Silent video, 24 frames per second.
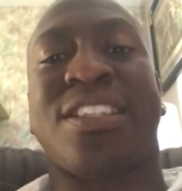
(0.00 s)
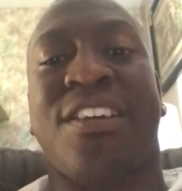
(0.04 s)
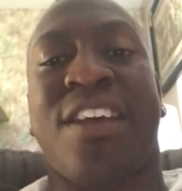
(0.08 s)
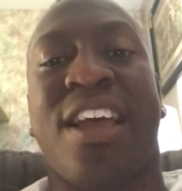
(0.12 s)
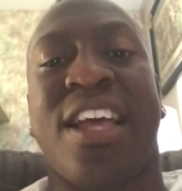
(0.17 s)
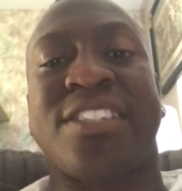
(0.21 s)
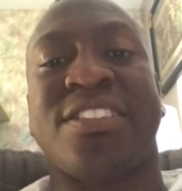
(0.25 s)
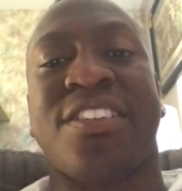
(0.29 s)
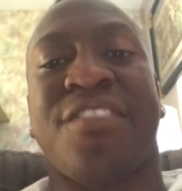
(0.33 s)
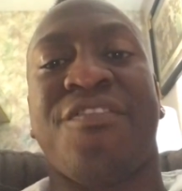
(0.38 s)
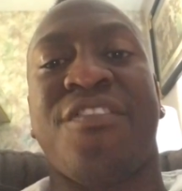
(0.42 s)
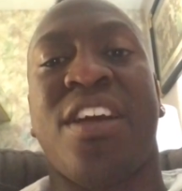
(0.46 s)

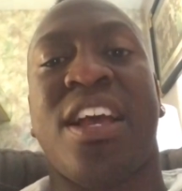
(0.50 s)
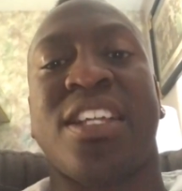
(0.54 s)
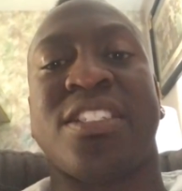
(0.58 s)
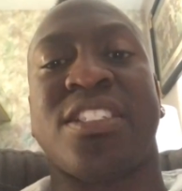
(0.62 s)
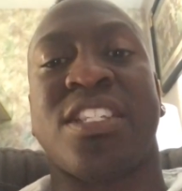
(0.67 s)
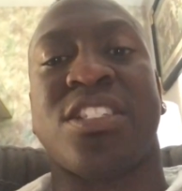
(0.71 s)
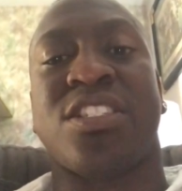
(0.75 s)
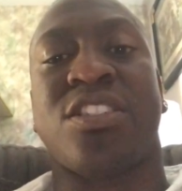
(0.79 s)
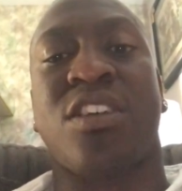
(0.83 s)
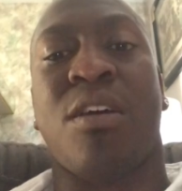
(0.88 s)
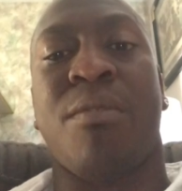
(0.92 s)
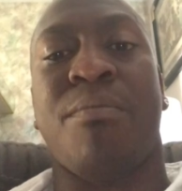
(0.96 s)

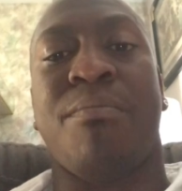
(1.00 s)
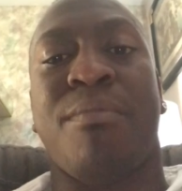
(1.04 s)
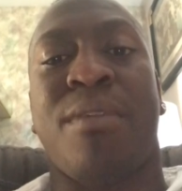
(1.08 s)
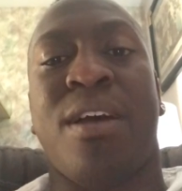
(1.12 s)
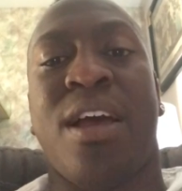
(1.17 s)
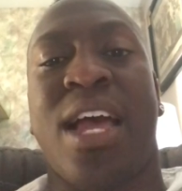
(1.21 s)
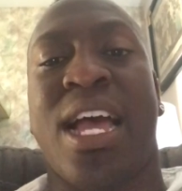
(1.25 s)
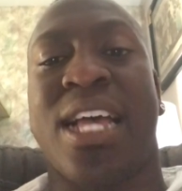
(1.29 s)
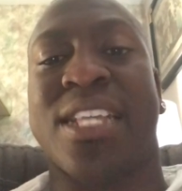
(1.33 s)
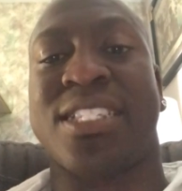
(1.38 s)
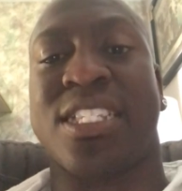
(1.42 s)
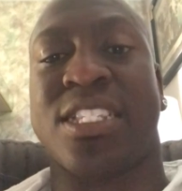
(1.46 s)

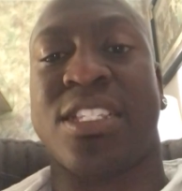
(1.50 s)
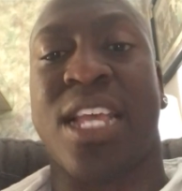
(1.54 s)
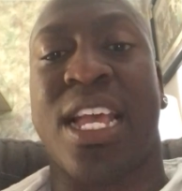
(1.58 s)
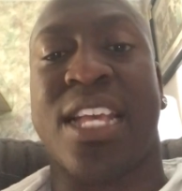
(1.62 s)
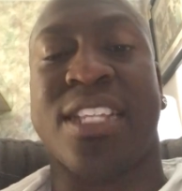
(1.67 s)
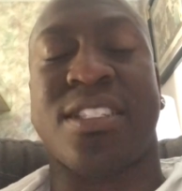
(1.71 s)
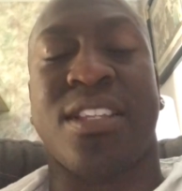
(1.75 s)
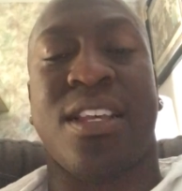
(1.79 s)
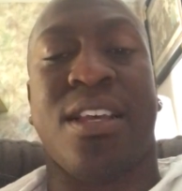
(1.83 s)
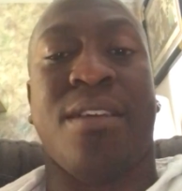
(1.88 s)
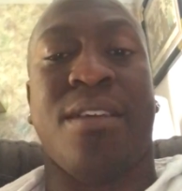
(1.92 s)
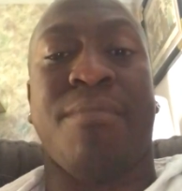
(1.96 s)

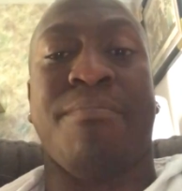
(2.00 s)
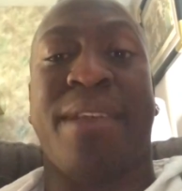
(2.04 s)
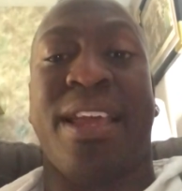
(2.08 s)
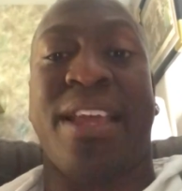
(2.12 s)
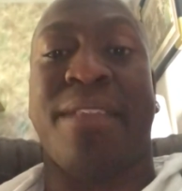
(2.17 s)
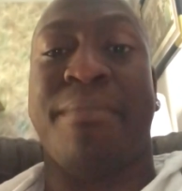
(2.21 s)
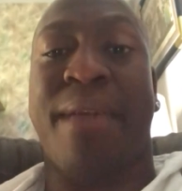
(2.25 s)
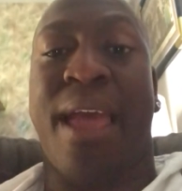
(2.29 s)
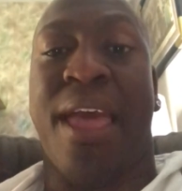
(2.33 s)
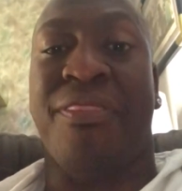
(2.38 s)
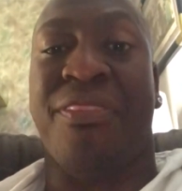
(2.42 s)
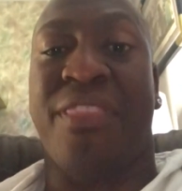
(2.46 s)
a
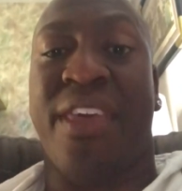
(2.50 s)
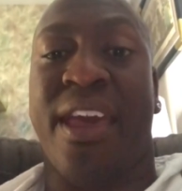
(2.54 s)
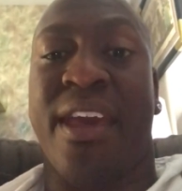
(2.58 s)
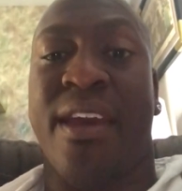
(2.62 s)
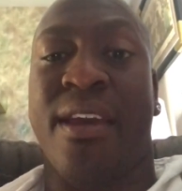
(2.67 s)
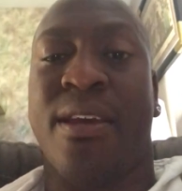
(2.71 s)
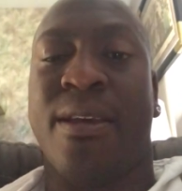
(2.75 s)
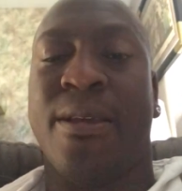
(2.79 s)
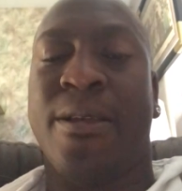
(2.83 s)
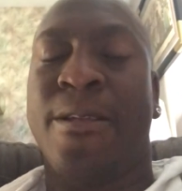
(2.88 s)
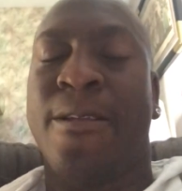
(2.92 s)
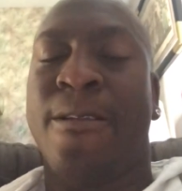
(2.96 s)
main man there.